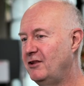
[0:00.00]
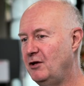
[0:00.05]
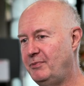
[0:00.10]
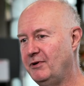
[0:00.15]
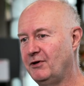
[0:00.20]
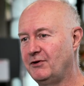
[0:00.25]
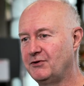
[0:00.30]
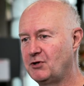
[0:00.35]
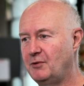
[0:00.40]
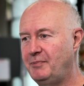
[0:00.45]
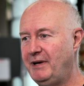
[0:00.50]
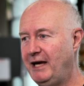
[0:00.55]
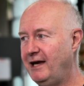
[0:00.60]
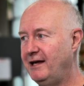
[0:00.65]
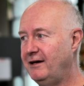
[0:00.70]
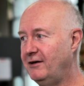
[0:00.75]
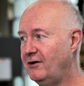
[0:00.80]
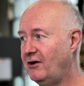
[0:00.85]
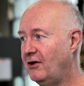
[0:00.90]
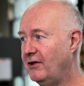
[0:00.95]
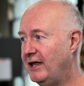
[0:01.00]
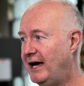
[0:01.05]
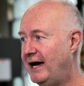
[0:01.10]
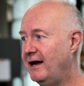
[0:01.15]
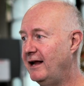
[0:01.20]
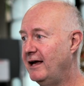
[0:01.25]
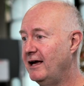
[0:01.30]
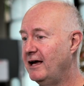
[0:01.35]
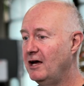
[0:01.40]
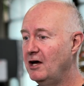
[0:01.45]
bills are paid and all
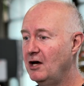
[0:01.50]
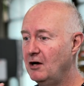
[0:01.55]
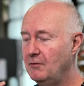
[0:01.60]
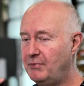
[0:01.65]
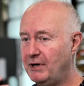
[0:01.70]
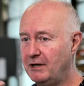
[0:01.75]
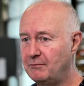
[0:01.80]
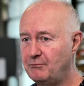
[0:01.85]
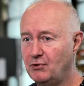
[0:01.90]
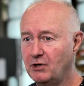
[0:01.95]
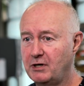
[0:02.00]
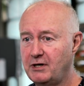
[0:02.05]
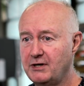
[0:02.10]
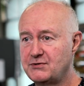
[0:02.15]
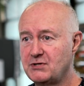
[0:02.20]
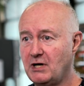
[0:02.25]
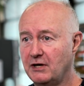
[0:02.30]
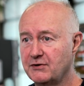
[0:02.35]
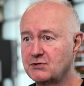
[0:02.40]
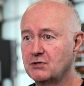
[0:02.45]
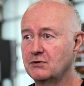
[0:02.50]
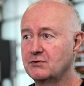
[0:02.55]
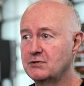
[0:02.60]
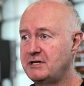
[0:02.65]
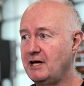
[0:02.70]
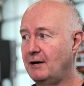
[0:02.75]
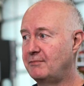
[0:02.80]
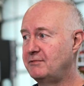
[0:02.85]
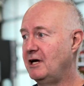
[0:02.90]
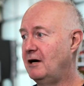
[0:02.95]
that. But Brooke has also
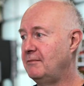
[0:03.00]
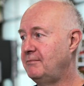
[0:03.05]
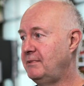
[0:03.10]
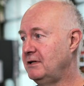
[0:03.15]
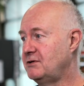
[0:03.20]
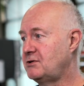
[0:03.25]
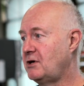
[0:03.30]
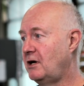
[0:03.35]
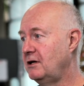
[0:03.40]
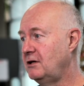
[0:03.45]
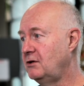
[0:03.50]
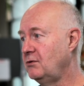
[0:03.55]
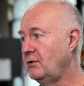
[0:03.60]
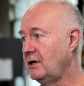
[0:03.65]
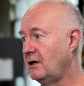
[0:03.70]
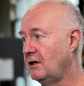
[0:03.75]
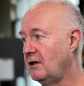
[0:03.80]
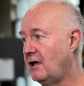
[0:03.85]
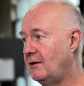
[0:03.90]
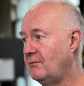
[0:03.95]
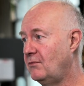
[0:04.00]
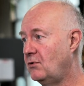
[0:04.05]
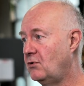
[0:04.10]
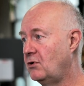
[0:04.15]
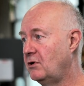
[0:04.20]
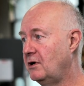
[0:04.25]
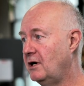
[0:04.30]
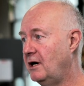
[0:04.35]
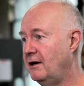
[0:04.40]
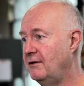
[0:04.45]
stepped up and started doing a lot
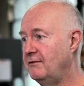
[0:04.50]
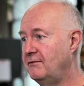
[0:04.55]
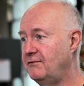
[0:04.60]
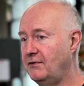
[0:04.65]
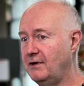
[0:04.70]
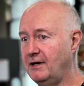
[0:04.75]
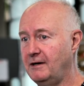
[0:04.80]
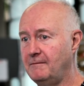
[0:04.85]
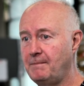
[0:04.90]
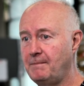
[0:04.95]
more of the